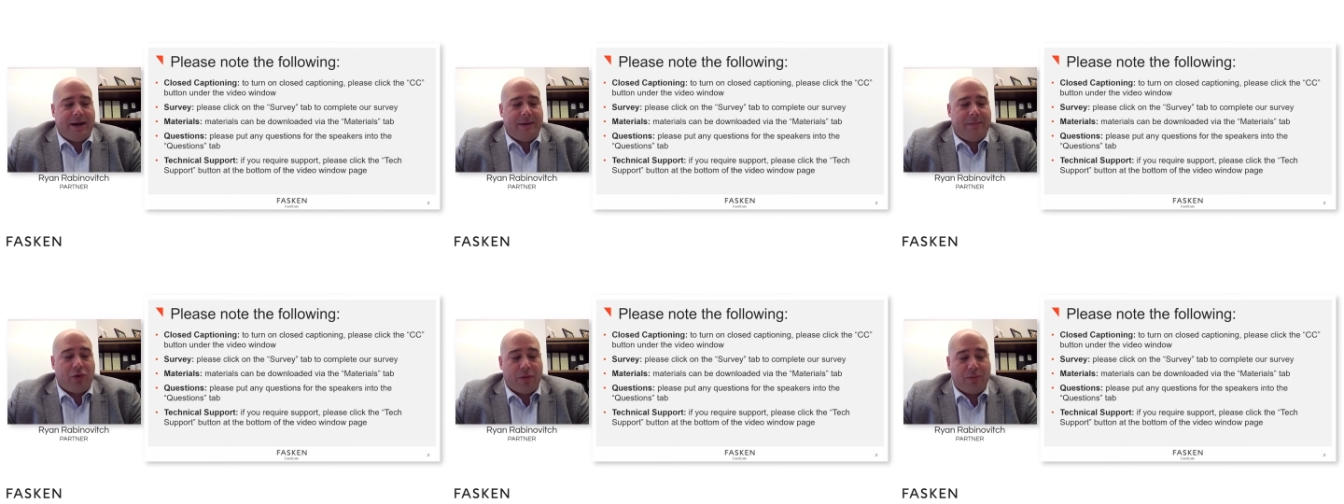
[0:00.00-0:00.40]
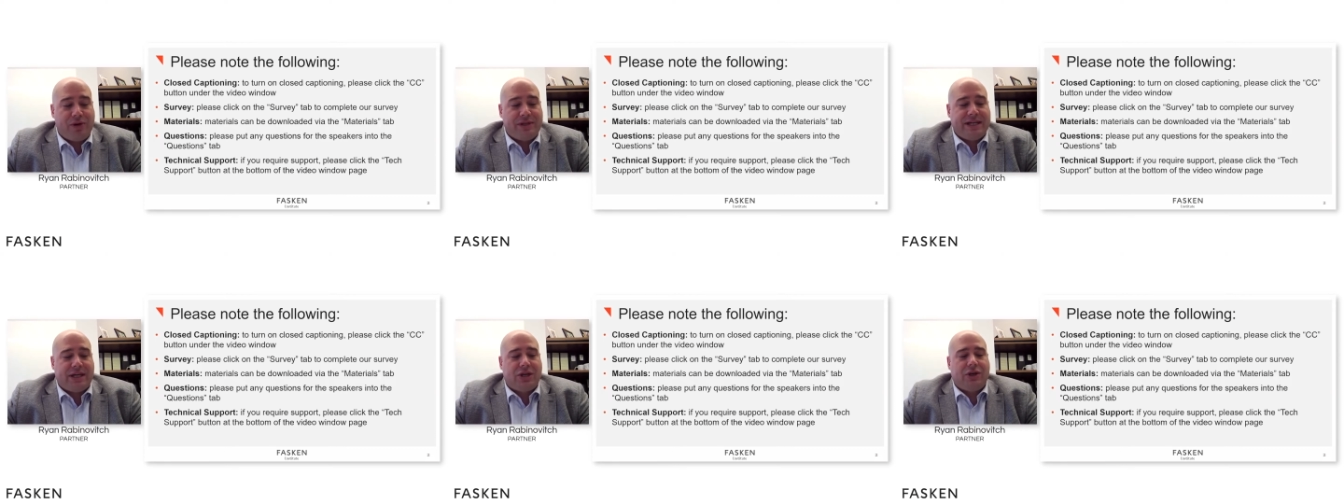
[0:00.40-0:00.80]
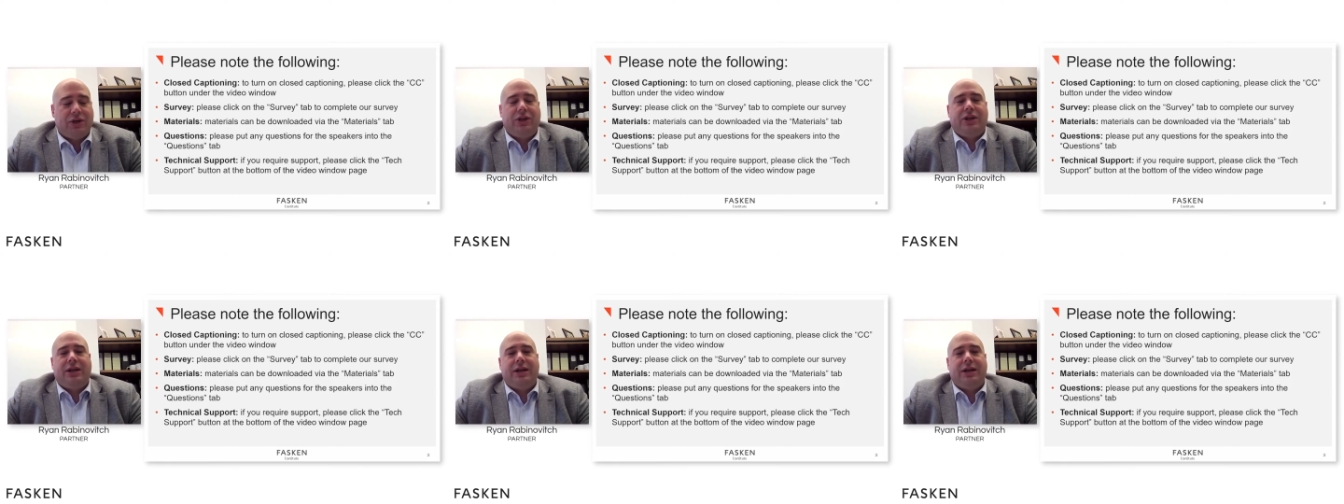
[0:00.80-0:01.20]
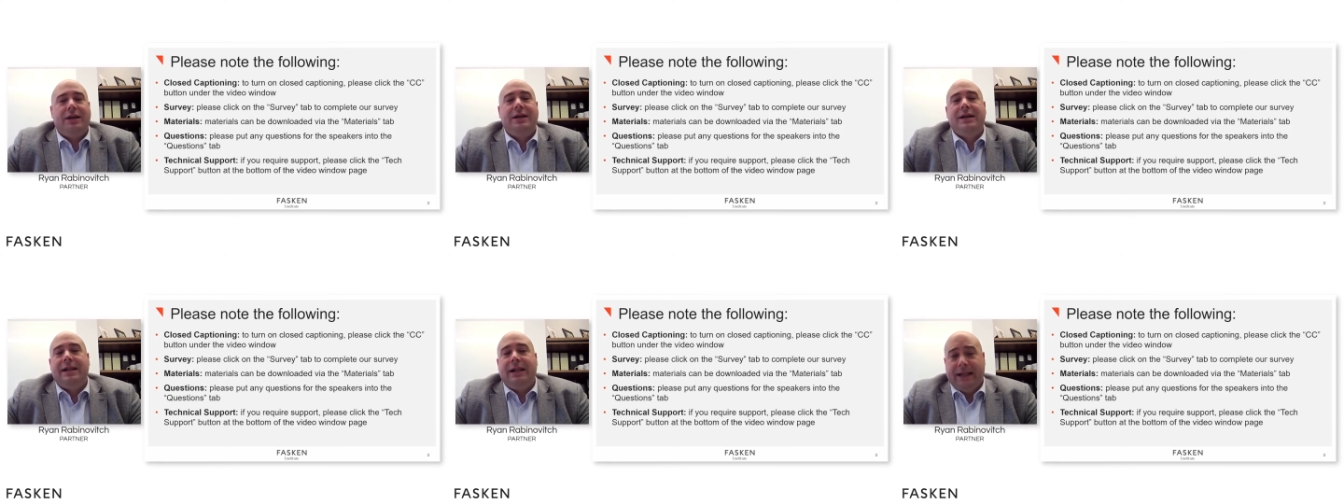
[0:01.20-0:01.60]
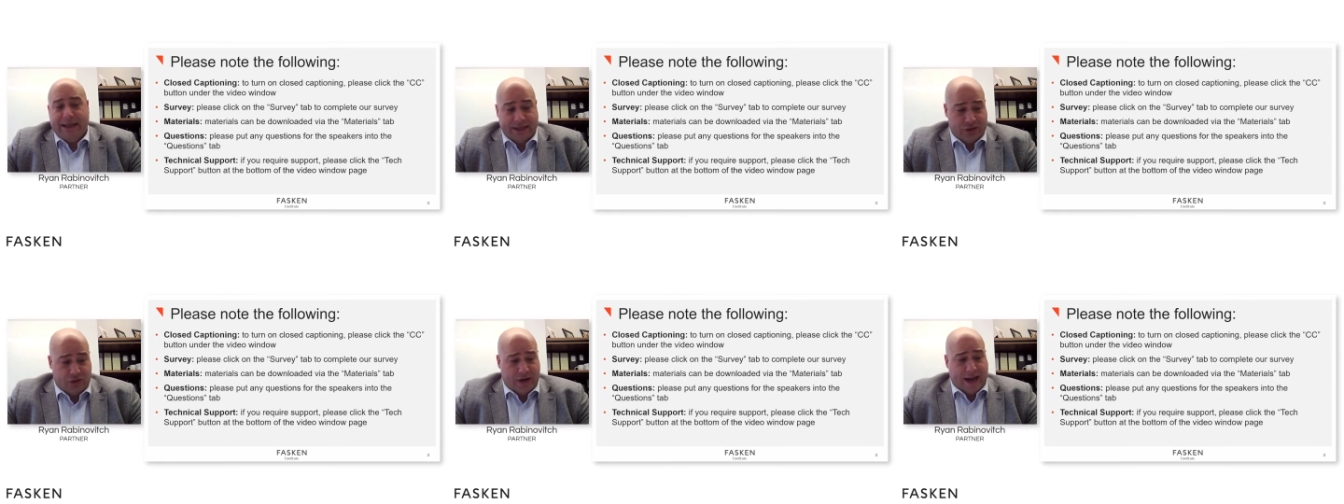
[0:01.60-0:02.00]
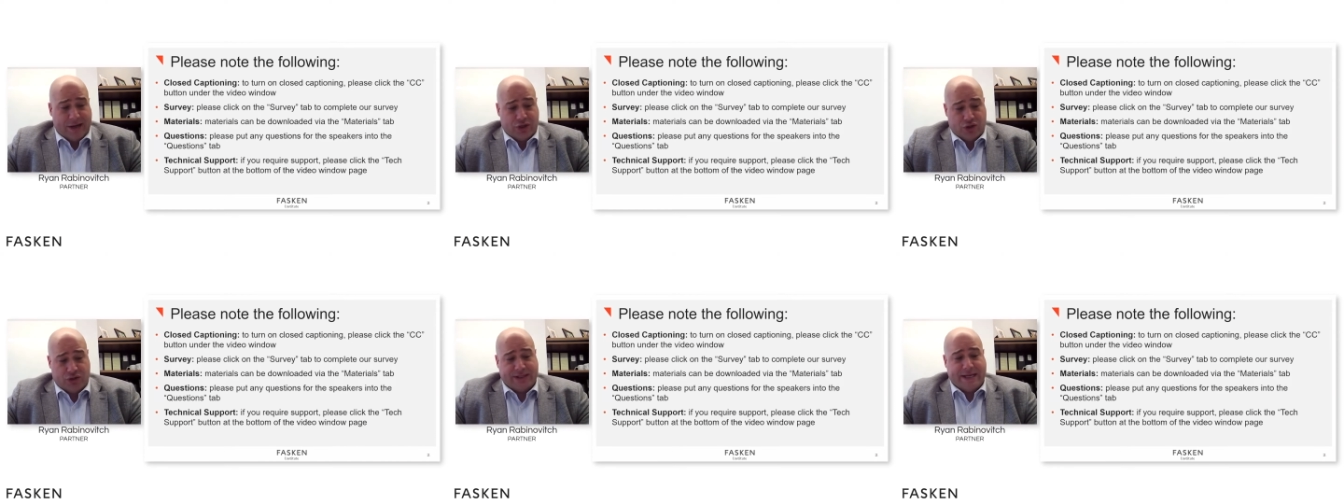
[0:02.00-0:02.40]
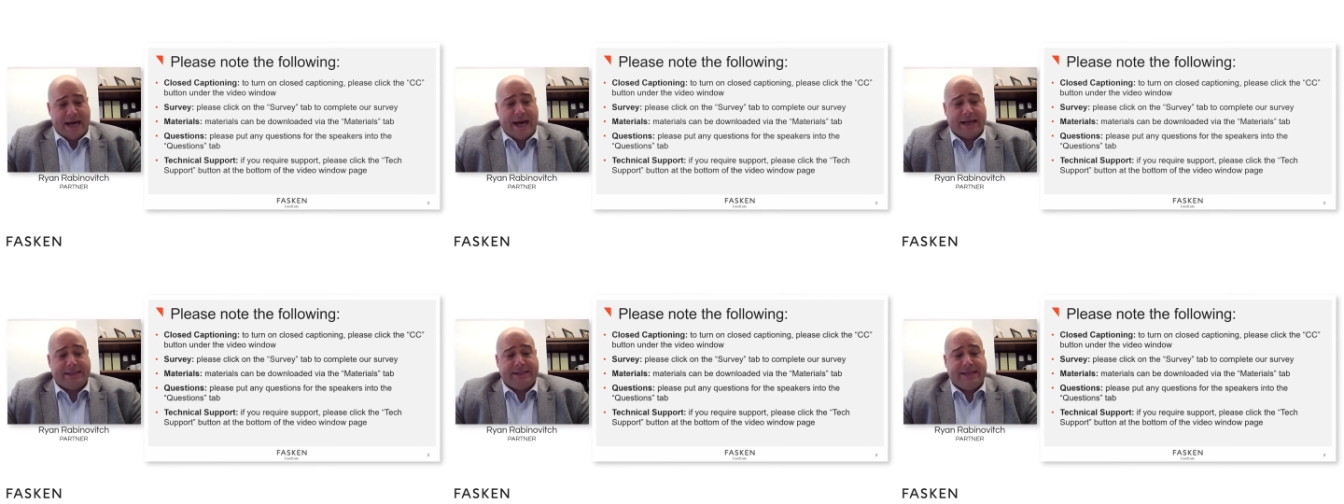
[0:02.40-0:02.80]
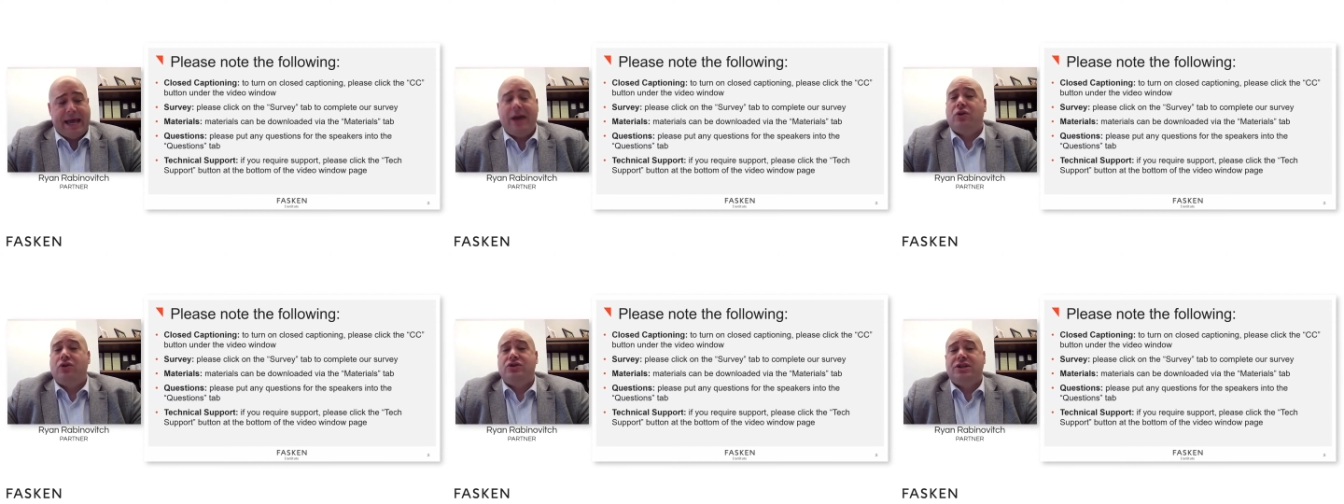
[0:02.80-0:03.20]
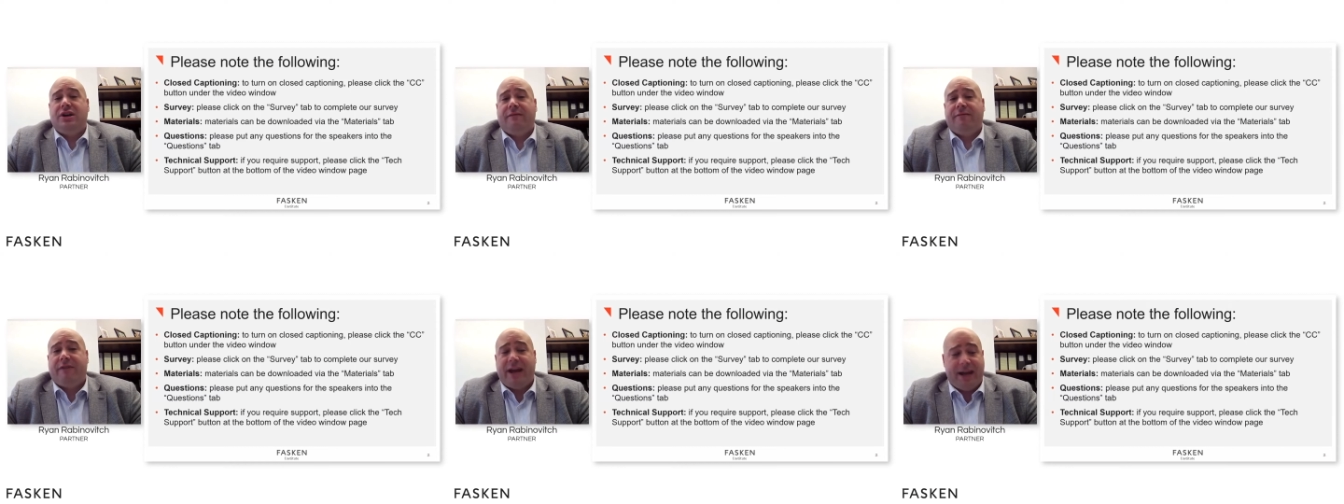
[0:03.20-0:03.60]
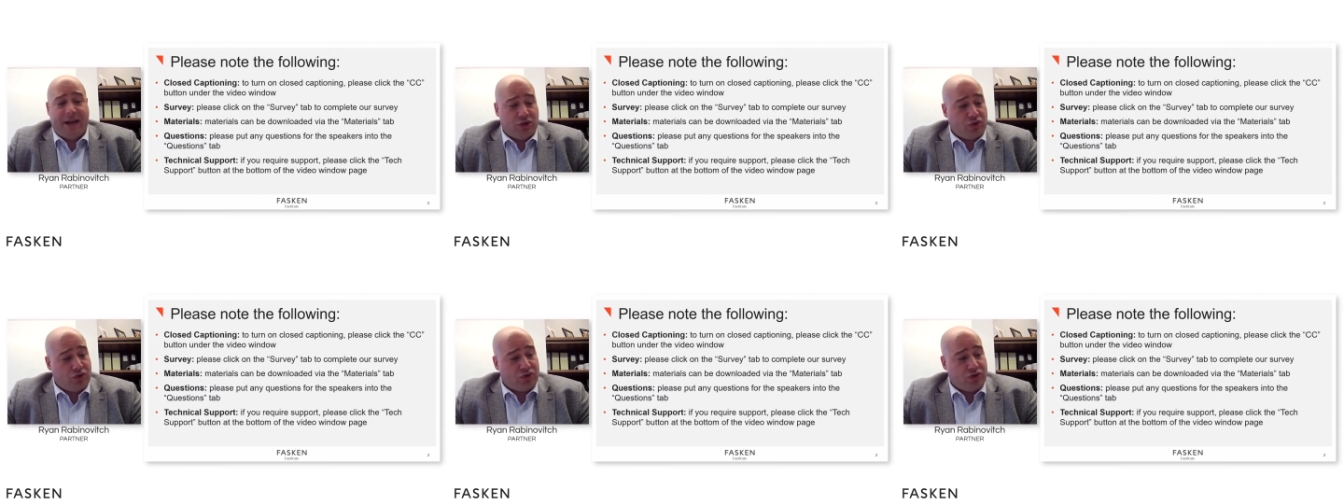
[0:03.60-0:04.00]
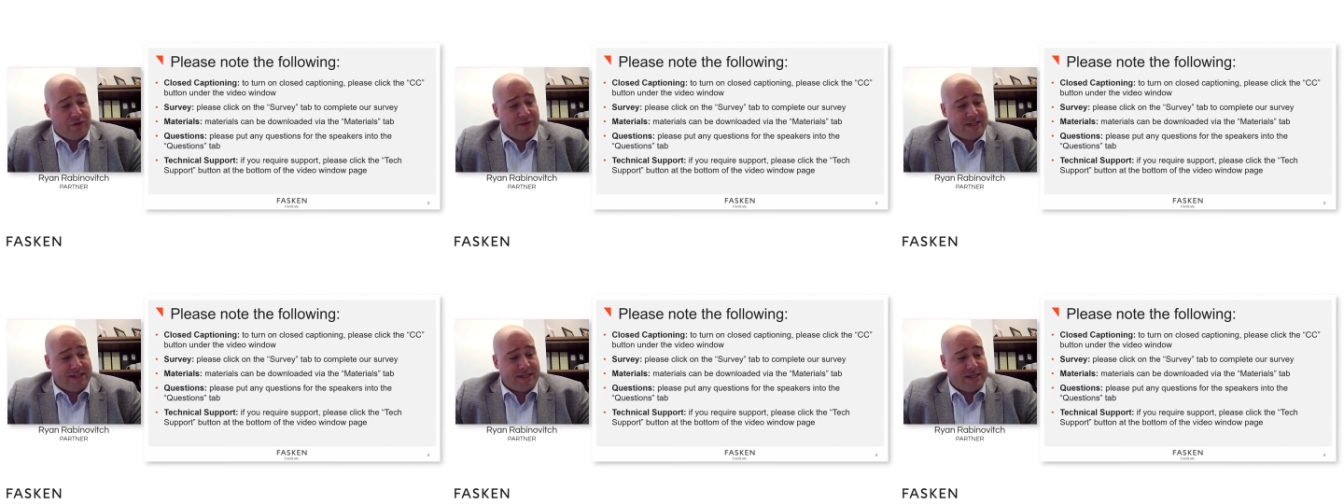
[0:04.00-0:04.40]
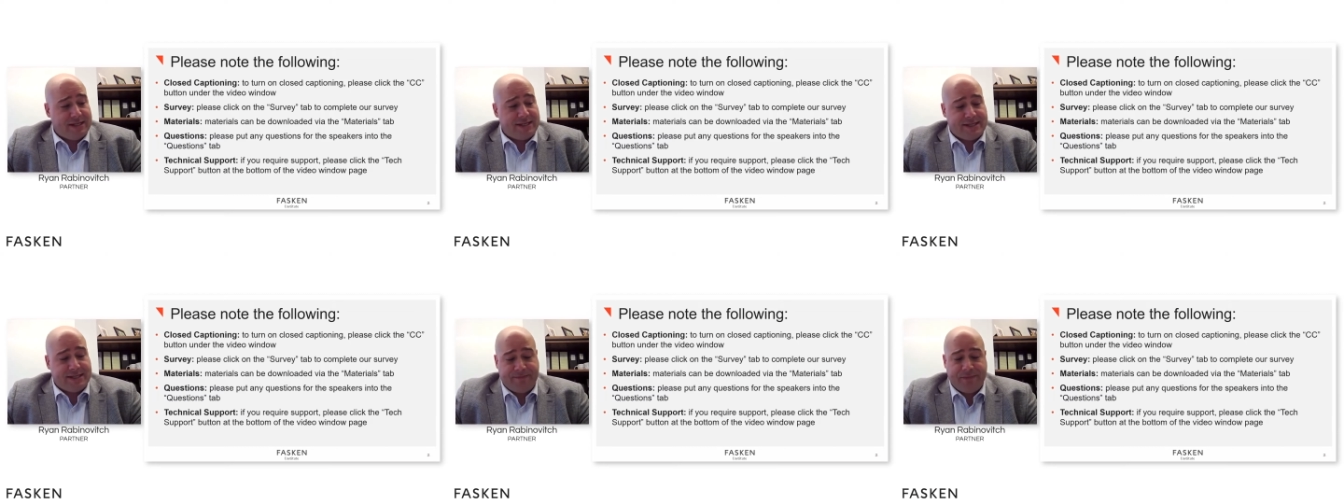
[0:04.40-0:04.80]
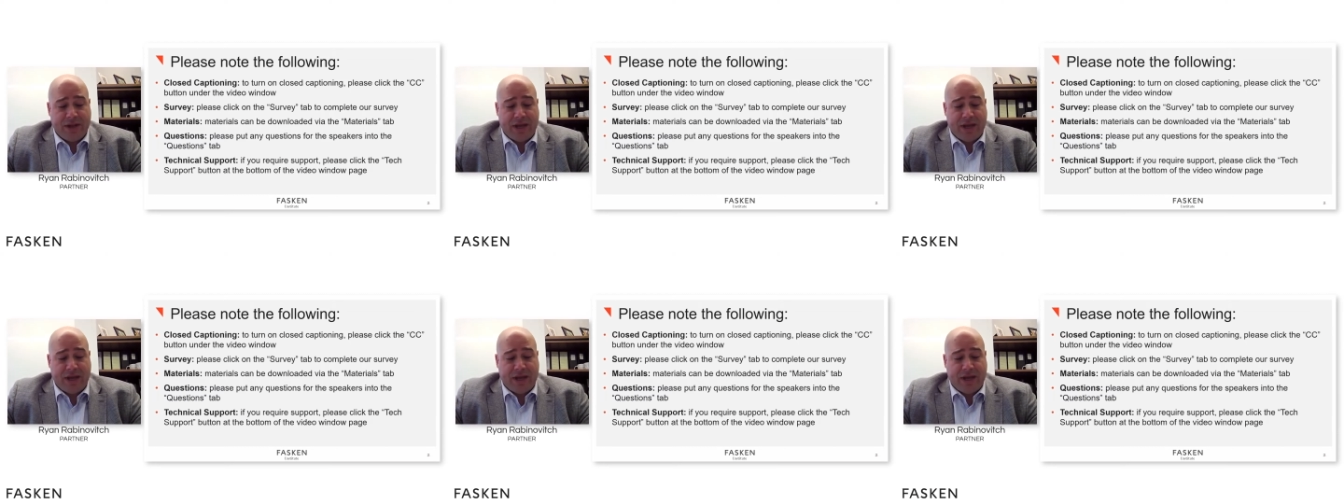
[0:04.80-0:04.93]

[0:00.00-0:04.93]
more particularly international tax, energy, and financial services.